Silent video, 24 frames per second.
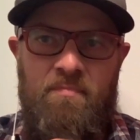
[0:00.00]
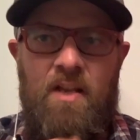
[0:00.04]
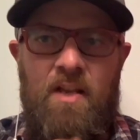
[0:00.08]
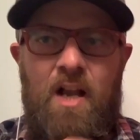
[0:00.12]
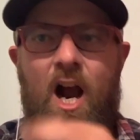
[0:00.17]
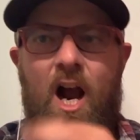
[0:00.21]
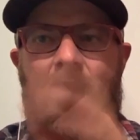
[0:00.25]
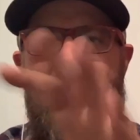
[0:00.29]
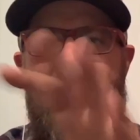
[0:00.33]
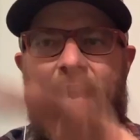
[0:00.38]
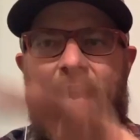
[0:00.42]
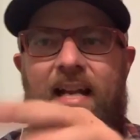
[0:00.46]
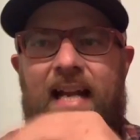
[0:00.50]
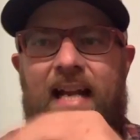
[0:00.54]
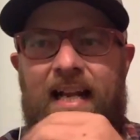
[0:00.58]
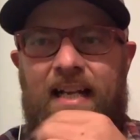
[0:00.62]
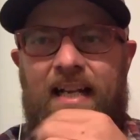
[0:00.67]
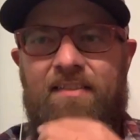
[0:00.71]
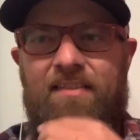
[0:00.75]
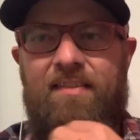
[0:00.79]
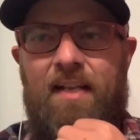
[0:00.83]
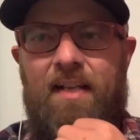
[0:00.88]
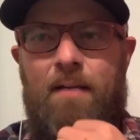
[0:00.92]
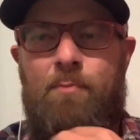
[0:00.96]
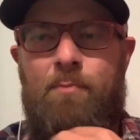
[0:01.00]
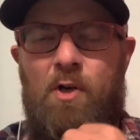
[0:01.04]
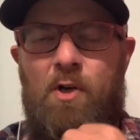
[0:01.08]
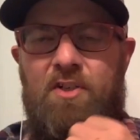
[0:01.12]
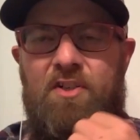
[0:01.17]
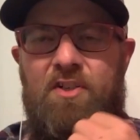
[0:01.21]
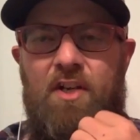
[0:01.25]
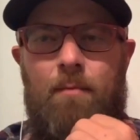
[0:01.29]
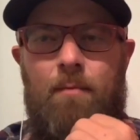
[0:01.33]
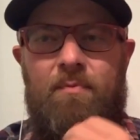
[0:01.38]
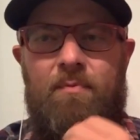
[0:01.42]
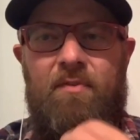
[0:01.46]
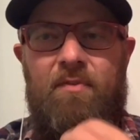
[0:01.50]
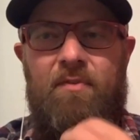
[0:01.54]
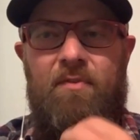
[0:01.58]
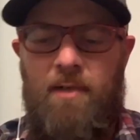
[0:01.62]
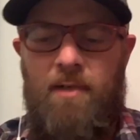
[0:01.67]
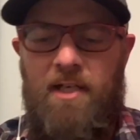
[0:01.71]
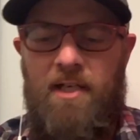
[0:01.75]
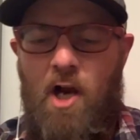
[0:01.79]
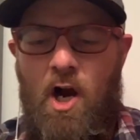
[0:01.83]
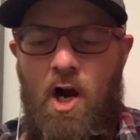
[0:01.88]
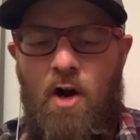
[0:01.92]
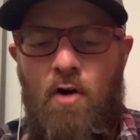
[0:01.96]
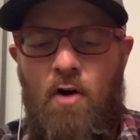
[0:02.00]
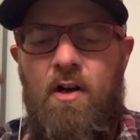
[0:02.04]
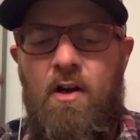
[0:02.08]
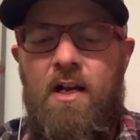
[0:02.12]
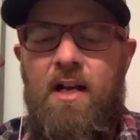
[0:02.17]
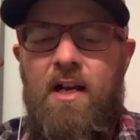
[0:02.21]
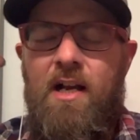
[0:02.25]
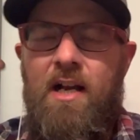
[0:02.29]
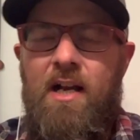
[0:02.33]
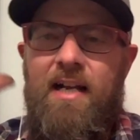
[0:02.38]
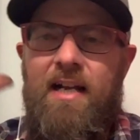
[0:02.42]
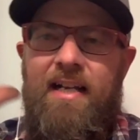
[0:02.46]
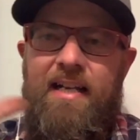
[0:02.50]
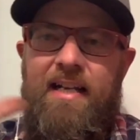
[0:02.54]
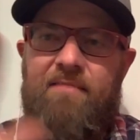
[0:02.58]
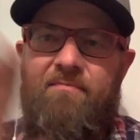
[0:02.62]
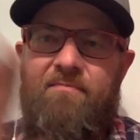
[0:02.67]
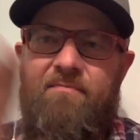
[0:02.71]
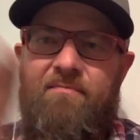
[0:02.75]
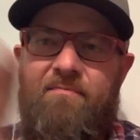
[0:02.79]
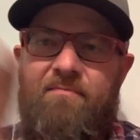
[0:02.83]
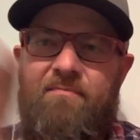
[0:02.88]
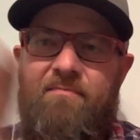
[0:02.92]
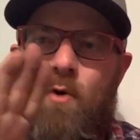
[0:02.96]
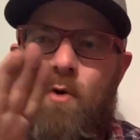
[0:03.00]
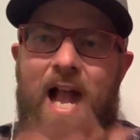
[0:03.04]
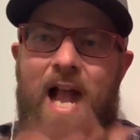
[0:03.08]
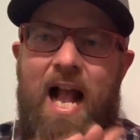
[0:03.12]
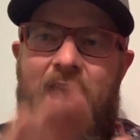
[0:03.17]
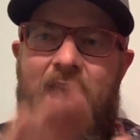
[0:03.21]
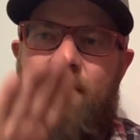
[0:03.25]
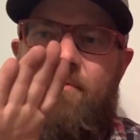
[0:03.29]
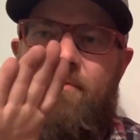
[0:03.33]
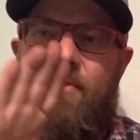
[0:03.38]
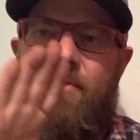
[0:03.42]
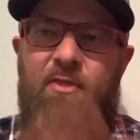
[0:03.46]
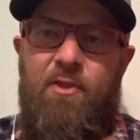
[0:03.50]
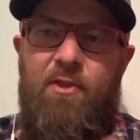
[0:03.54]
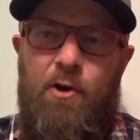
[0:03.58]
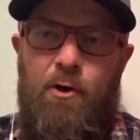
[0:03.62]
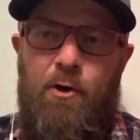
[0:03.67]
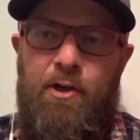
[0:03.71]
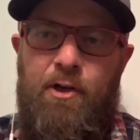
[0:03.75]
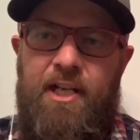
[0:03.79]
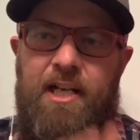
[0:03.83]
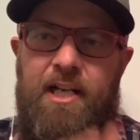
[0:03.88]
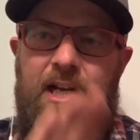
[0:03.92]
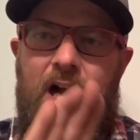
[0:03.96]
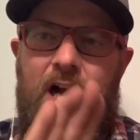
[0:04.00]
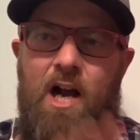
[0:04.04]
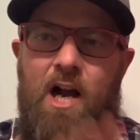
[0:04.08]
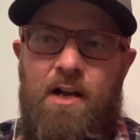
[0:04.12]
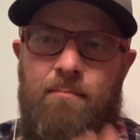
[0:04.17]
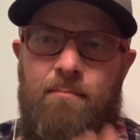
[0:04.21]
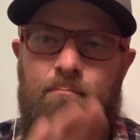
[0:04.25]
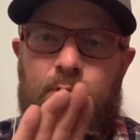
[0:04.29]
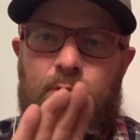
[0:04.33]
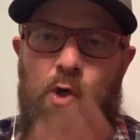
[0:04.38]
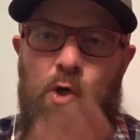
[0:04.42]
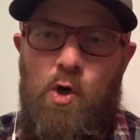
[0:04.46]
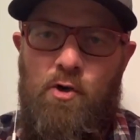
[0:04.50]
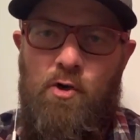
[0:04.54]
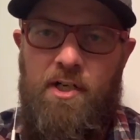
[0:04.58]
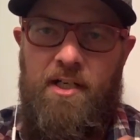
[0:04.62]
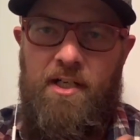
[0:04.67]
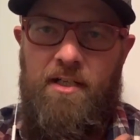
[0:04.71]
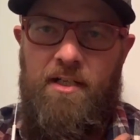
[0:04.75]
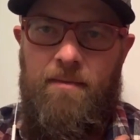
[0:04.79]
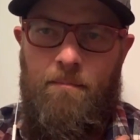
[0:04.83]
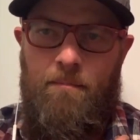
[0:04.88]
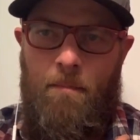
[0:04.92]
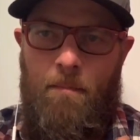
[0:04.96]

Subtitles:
All right, handstand push-ups. Here we go. If you have 30 unbroken